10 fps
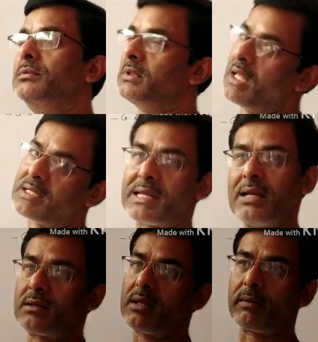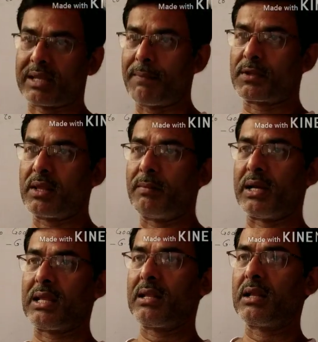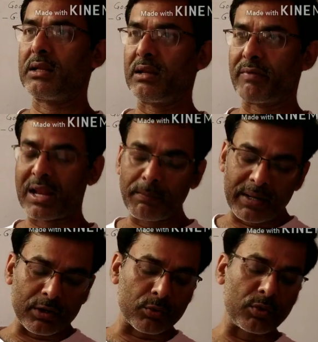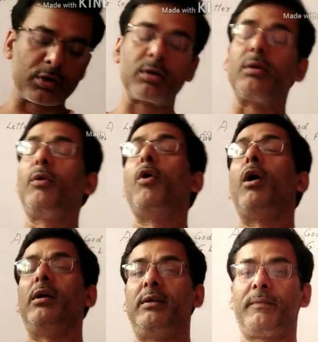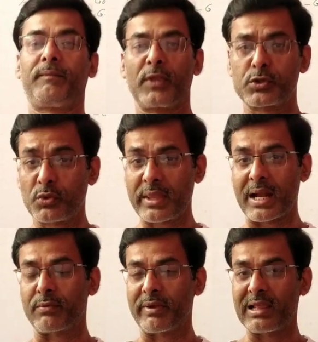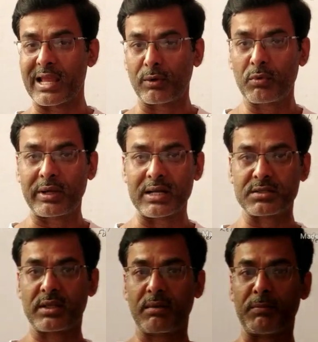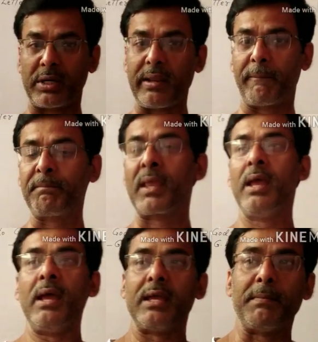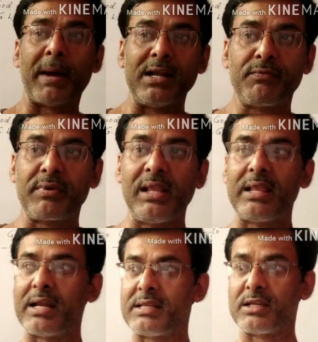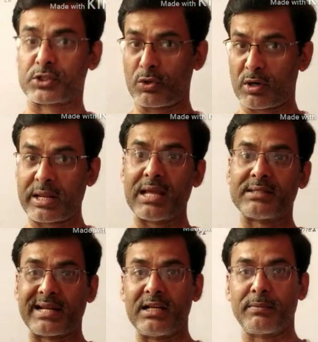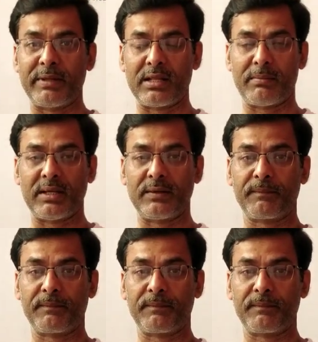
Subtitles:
they kept the money in an envelope and wrote God, so that when Lencho gets the money, he might feel that yes, God has sent me the money.